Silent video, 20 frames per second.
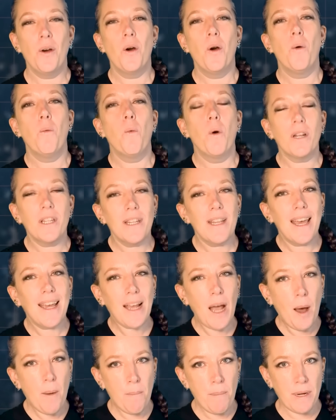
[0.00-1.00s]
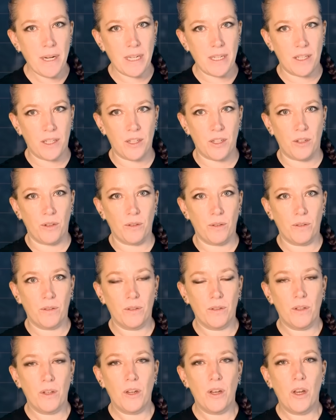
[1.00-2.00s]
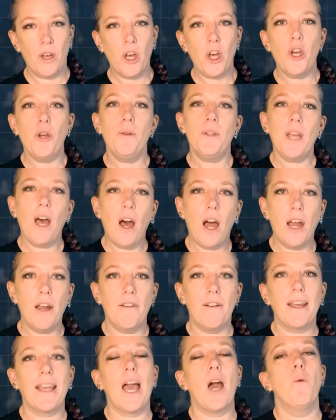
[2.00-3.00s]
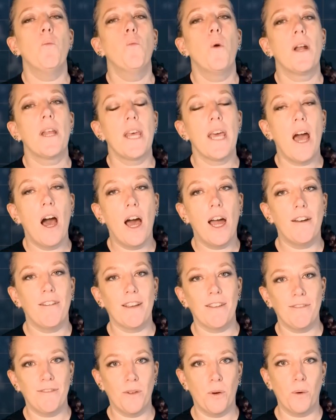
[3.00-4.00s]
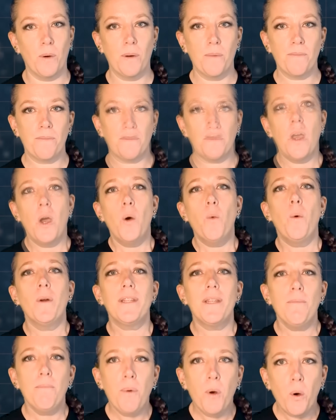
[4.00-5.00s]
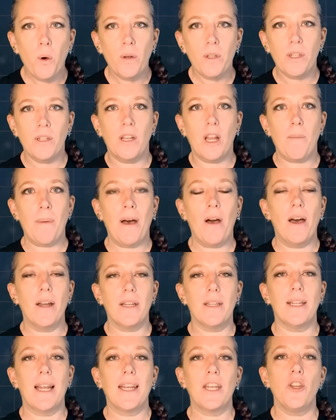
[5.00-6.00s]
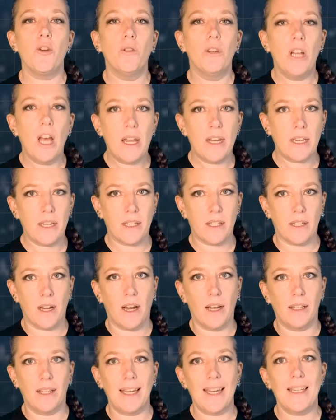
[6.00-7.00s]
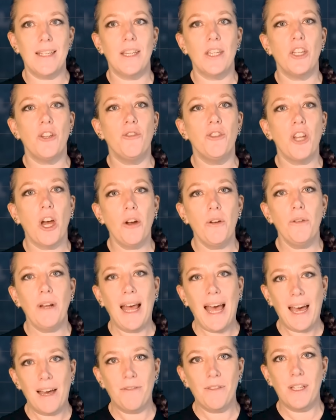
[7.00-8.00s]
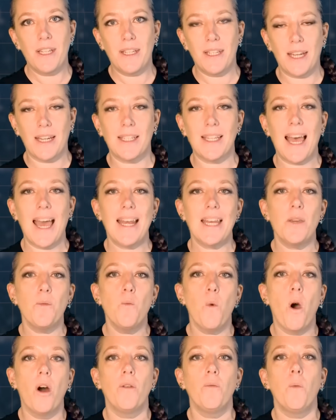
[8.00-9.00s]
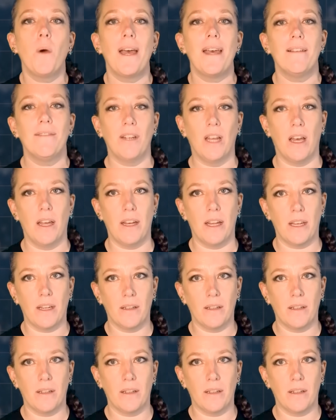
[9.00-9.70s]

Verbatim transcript: What do their companies do? Who's hiring and what are they hiring for? What's important about understanding your learning style is that you don't have to stick to any one way of learning.